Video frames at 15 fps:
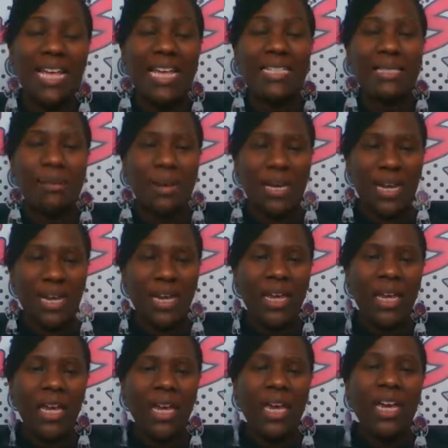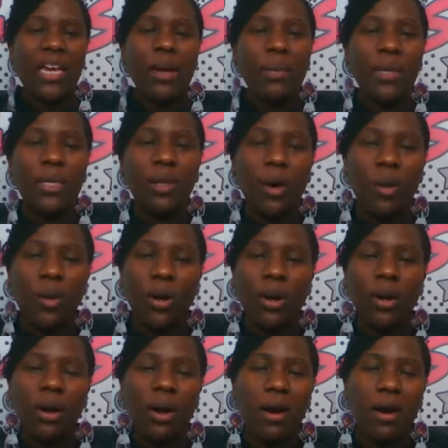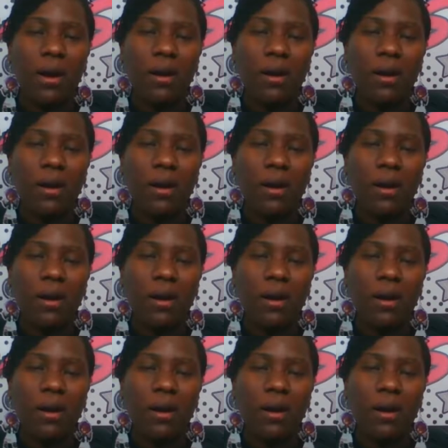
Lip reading: estimated. It could be lower.